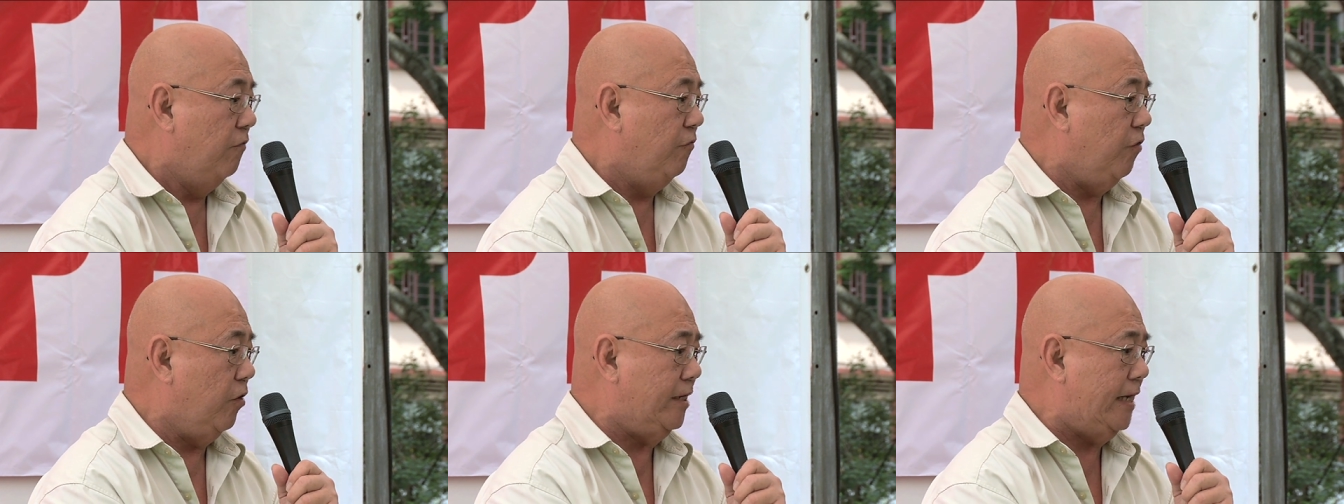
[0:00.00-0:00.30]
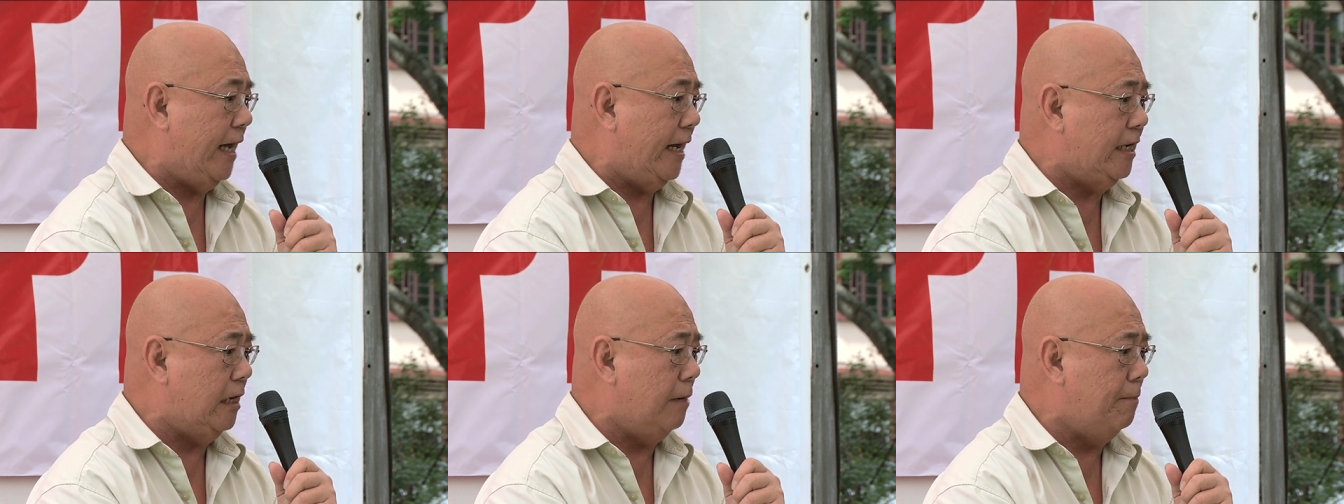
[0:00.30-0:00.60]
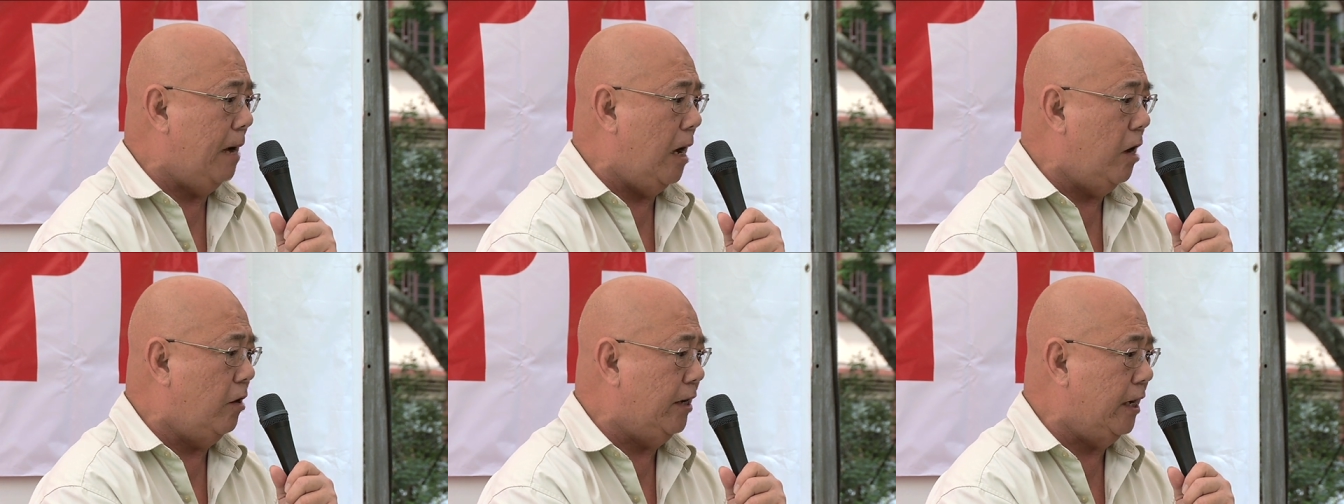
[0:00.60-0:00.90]
Forget
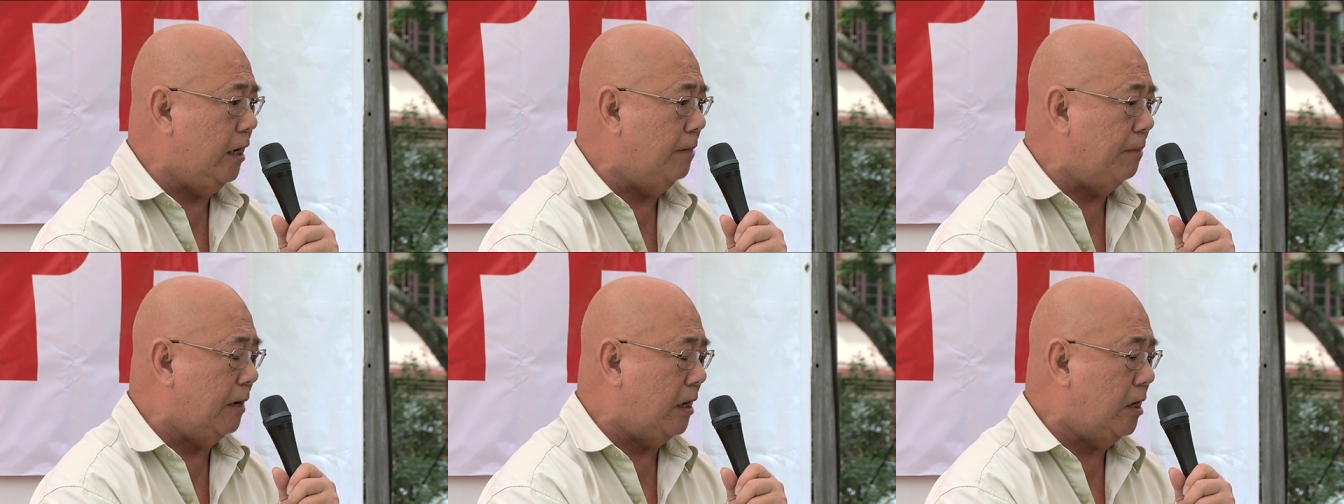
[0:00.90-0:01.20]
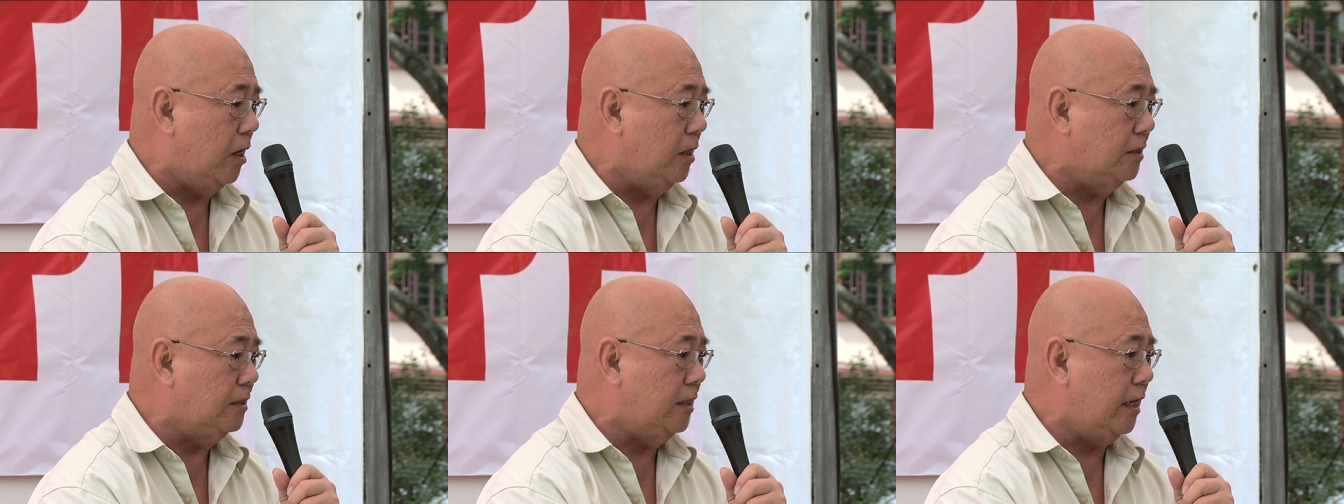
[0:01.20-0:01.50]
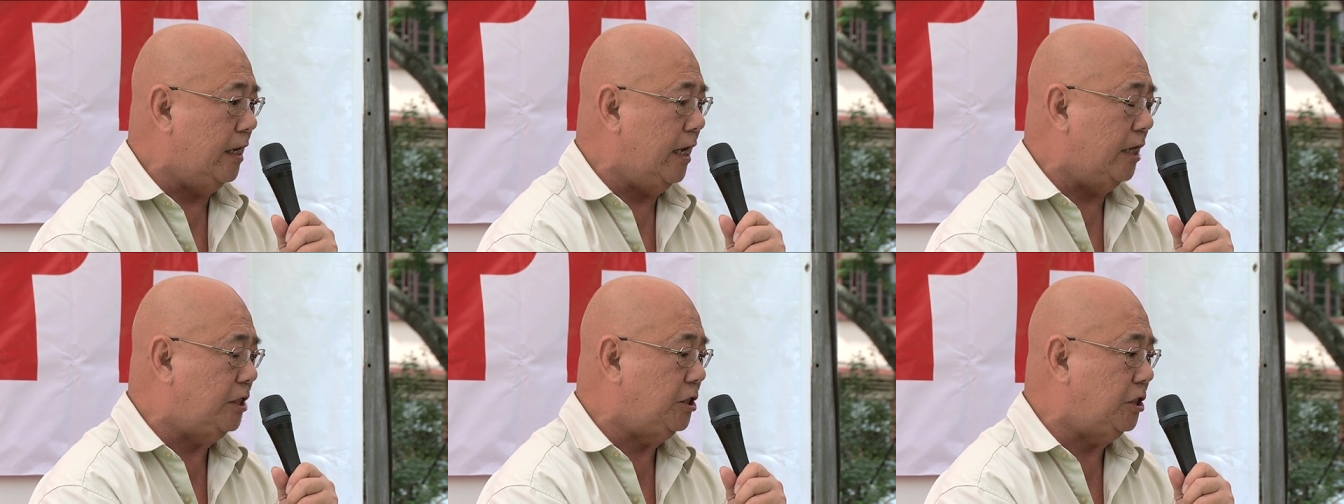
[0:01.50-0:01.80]
about it because the
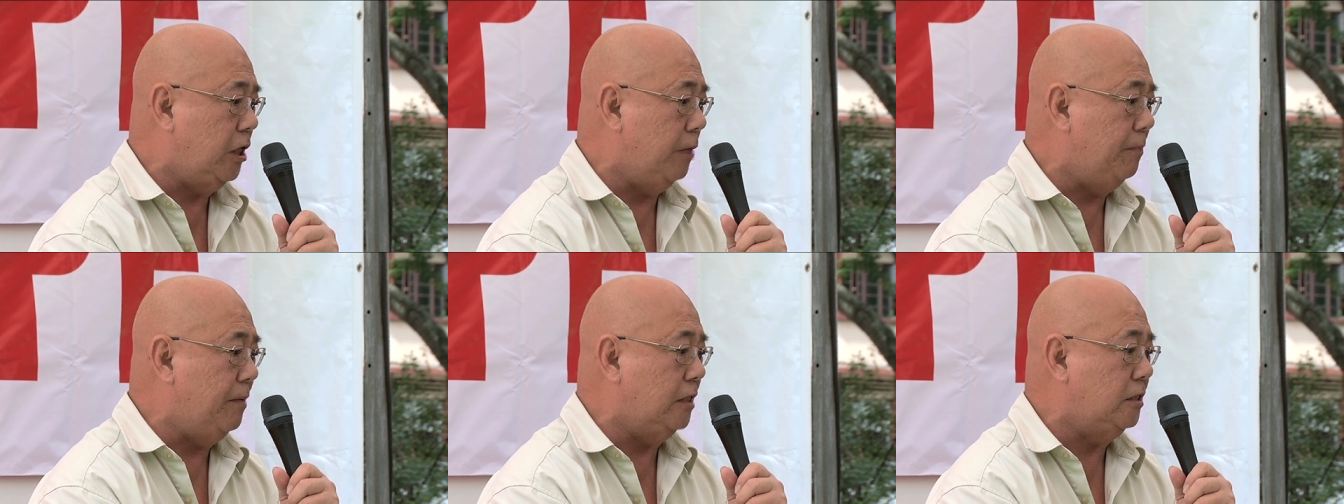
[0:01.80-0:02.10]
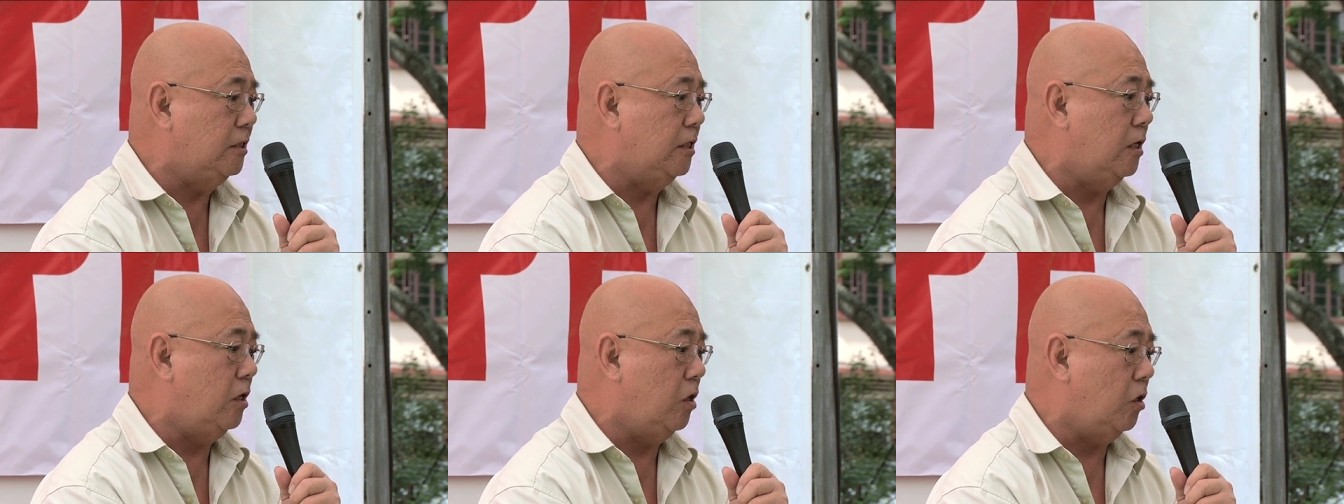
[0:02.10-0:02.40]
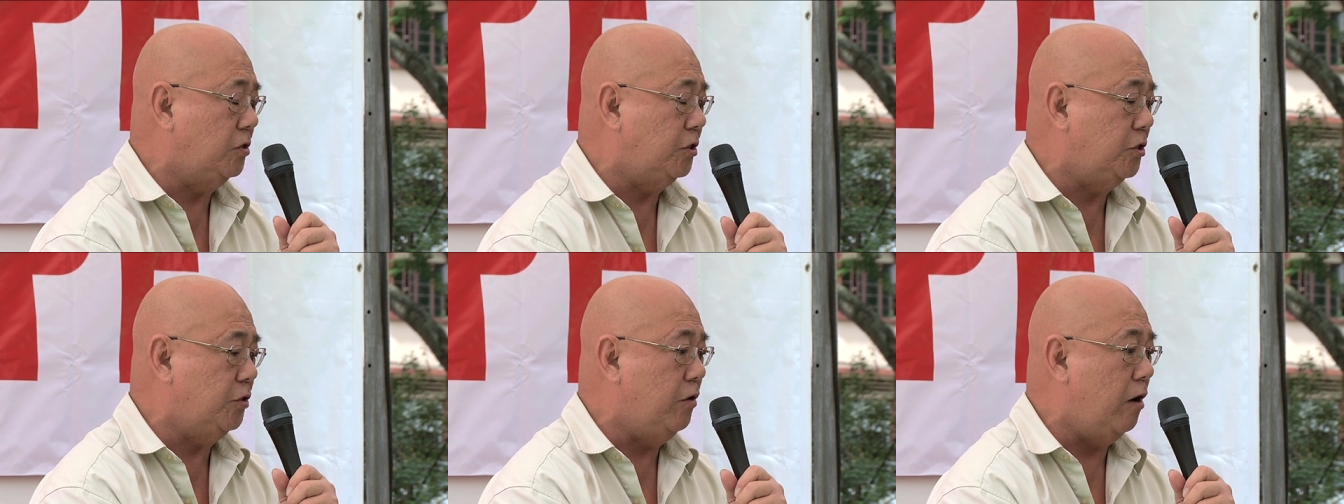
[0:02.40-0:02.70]
HDB is not
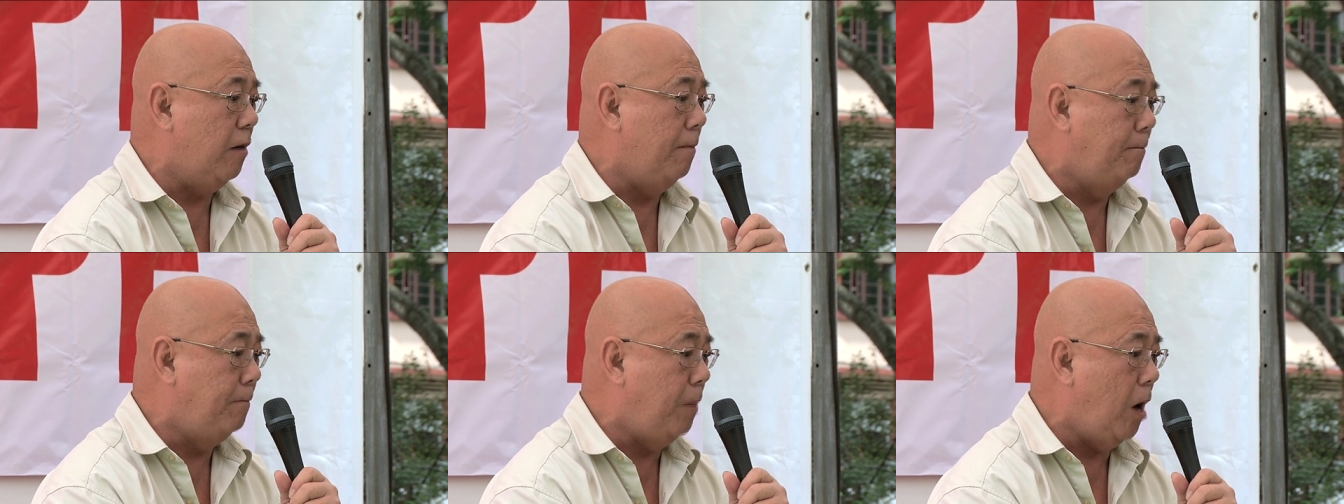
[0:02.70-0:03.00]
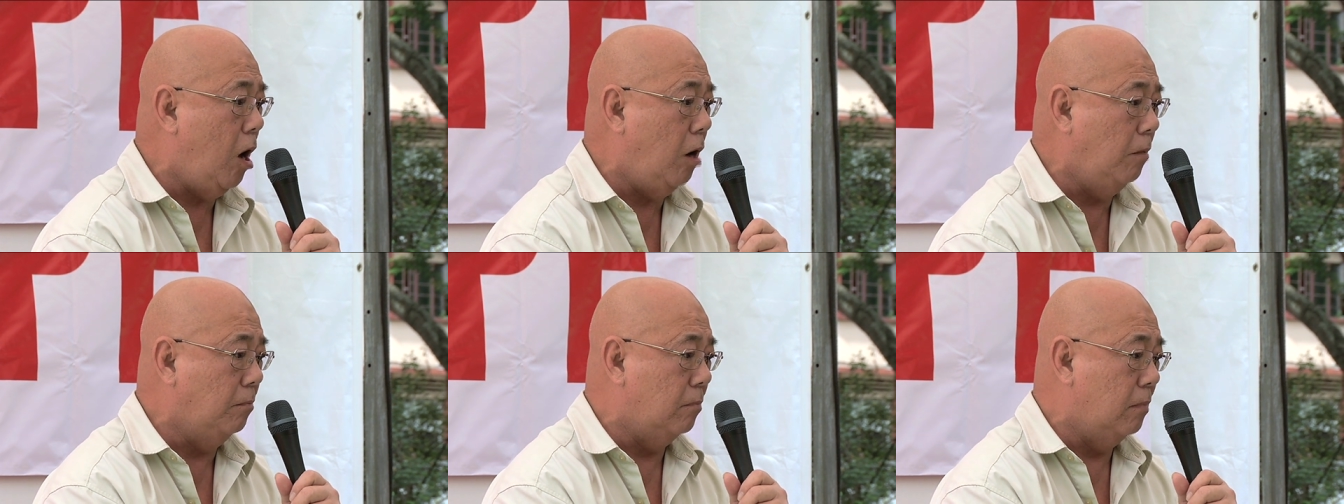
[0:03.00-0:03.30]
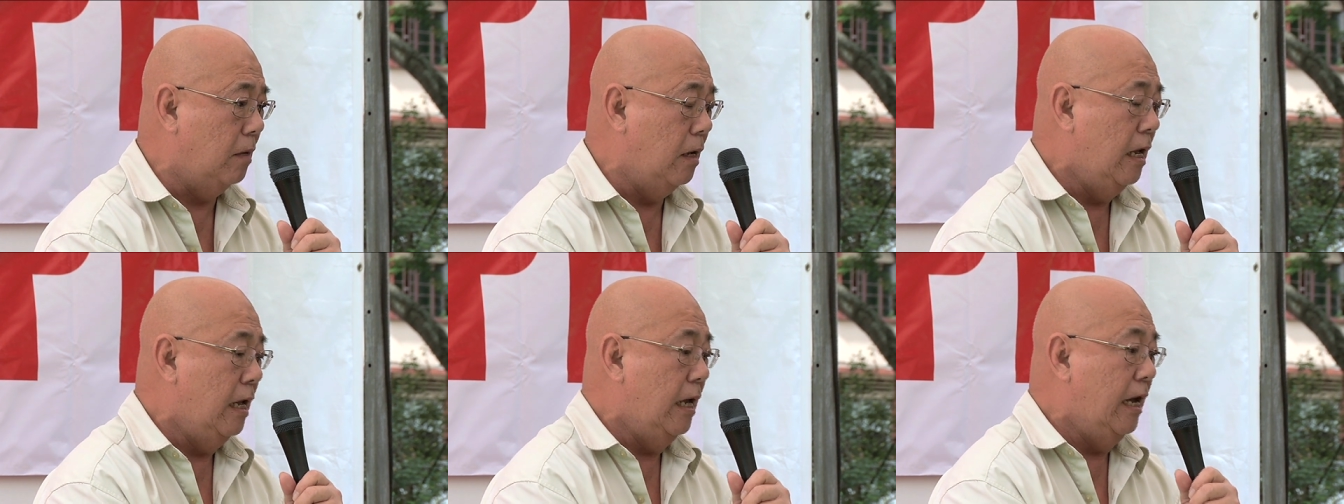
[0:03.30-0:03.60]
cost you a
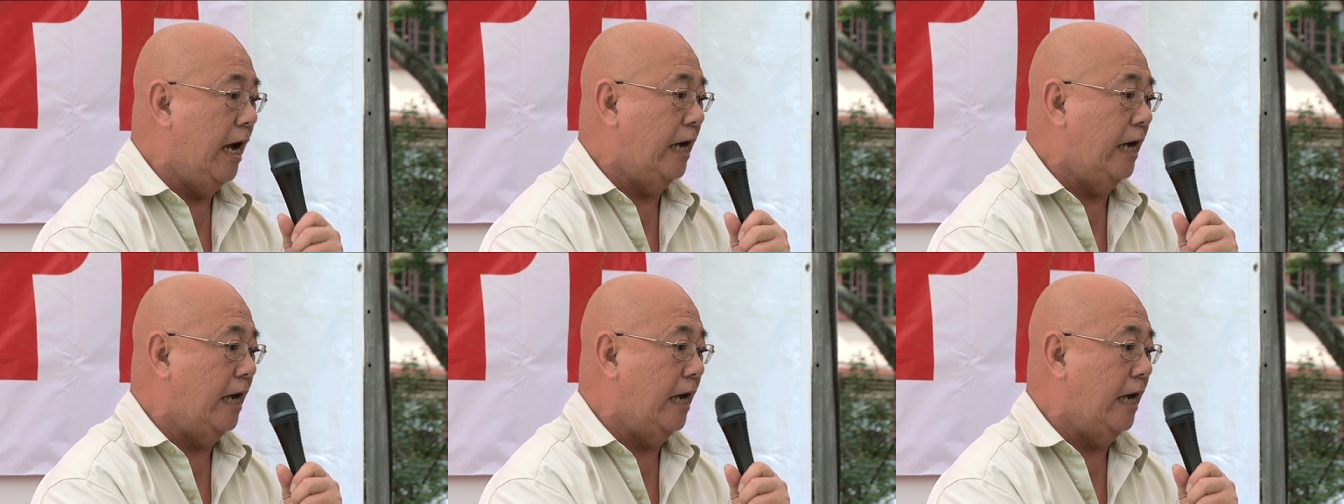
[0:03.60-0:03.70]
bomb